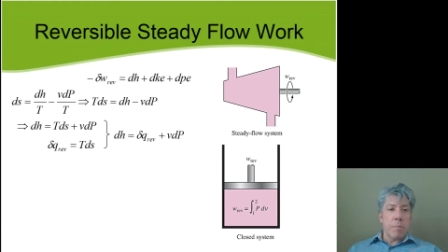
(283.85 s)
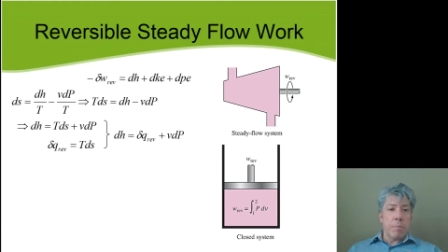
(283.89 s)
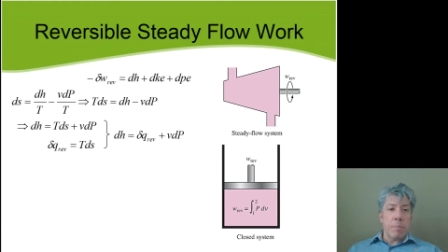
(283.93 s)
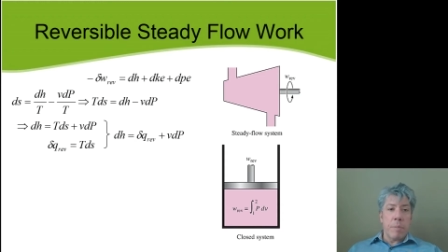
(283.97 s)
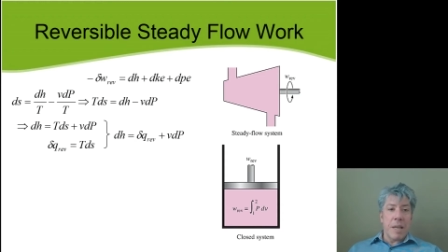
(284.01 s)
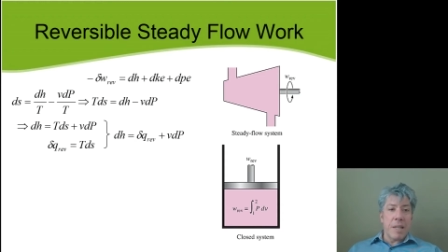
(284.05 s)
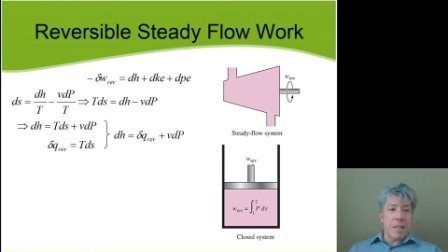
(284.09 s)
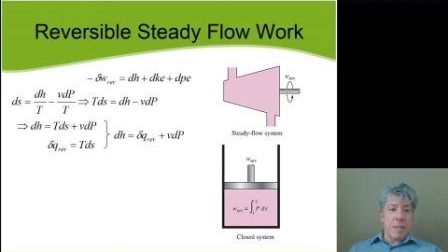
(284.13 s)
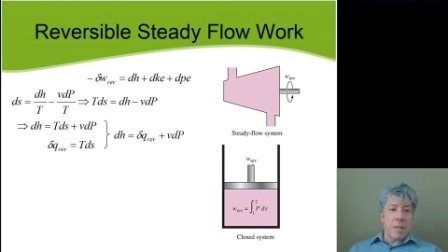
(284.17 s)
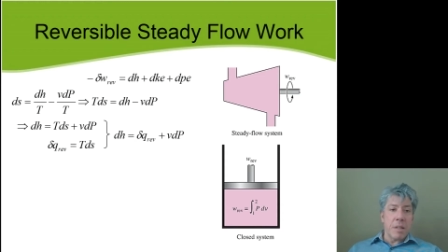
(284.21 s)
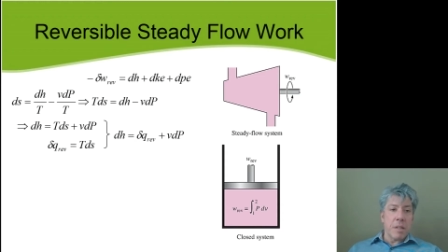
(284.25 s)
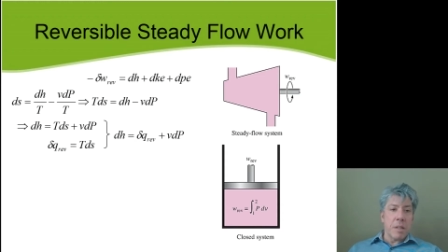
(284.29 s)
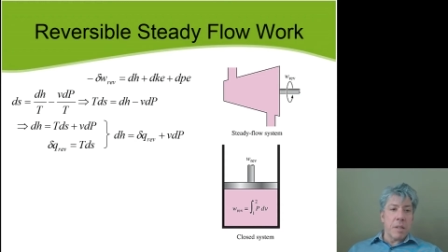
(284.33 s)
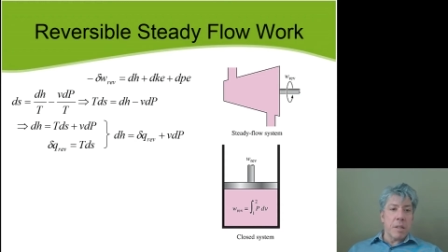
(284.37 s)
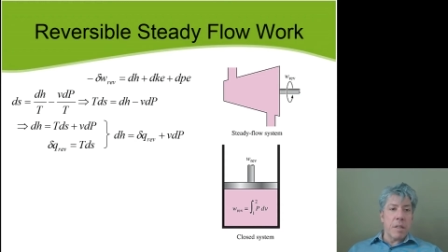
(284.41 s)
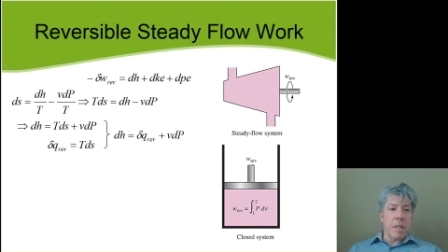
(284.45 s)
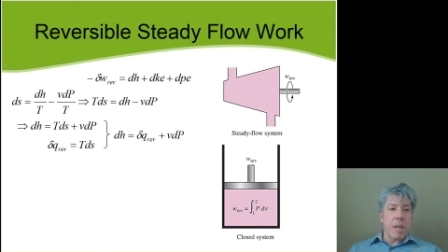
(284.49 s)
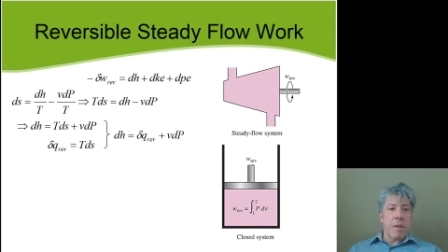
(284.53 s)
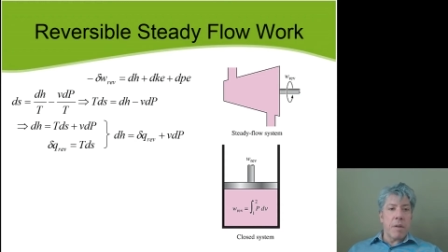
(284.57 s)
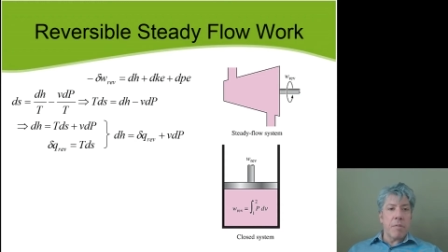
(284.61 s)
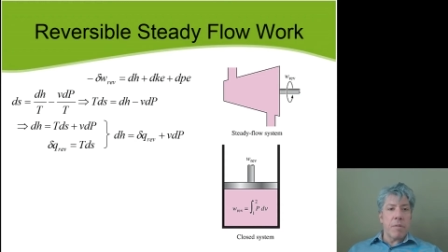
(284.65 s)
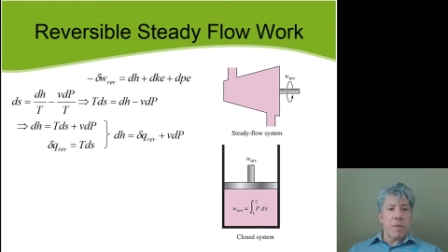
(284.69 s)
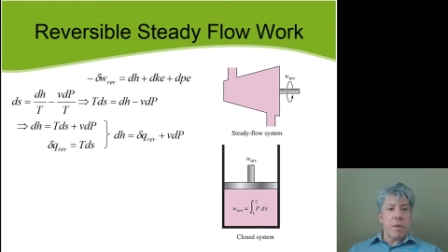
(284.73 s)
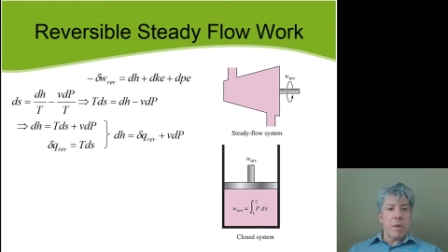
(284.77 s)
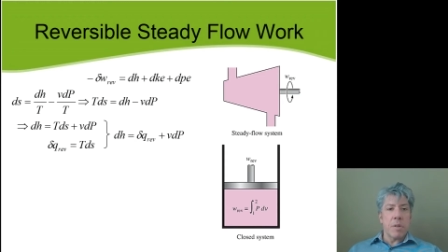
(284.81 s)
basically
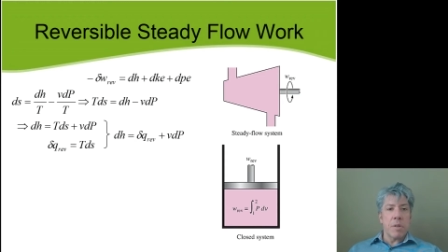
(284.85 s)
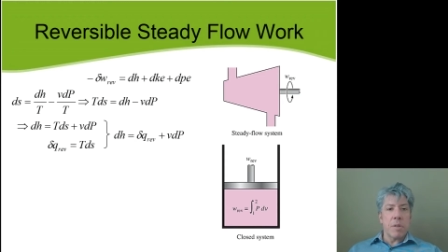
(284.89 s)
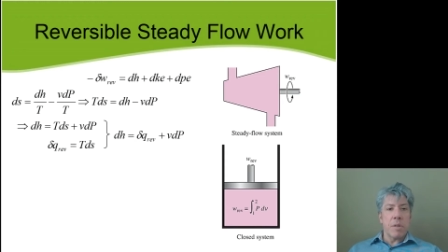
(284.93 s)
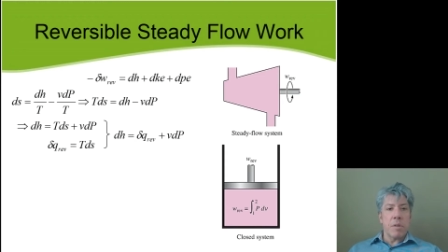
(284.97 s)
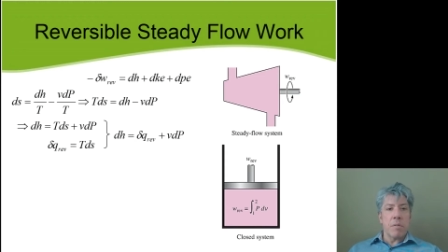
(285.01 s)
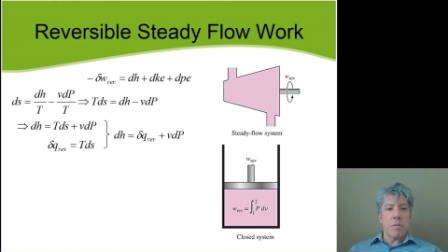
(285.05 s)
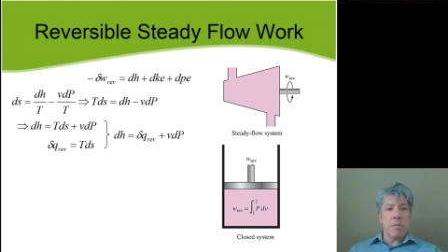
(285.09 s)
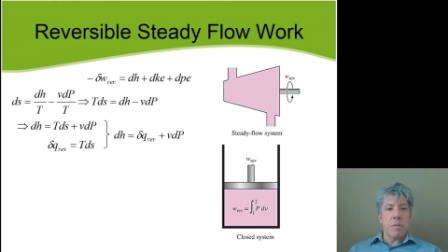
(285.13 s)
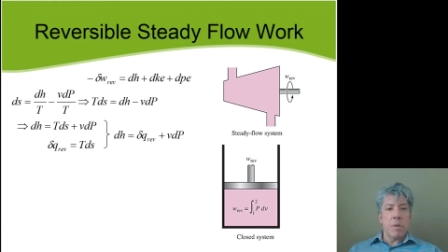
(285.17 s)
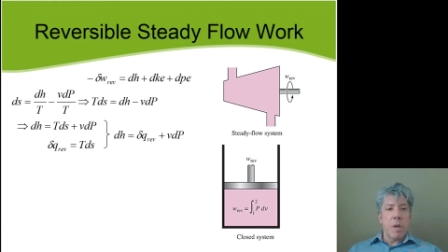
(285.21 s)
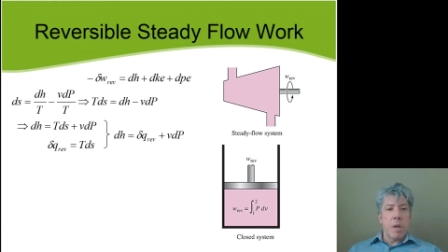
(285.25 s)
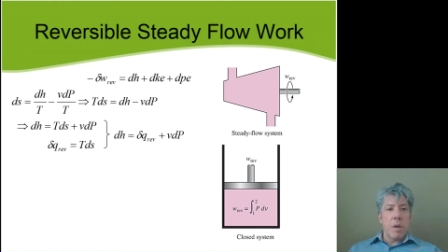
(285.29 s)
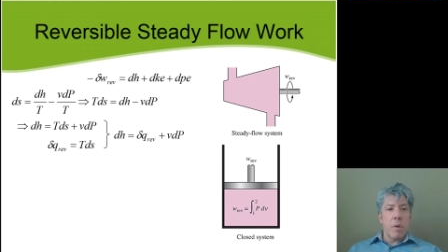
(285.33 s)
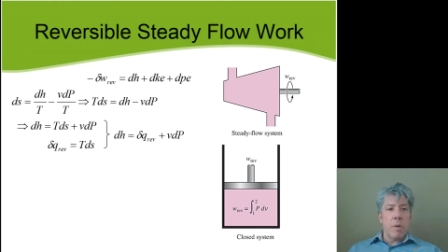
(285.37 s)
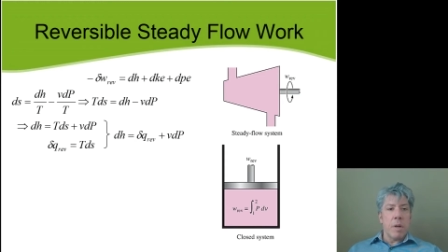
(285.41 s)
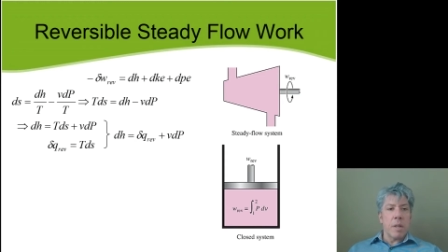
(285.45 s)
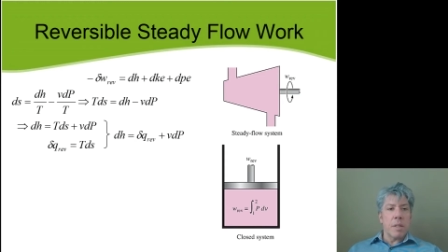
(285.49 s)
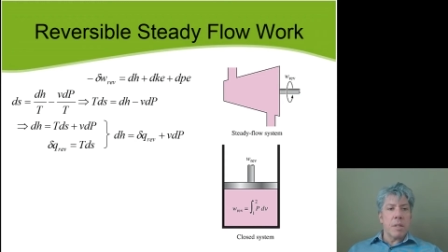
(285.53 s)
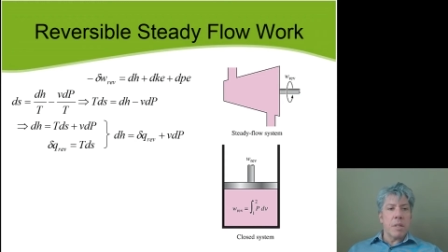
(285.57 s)
definition of, well,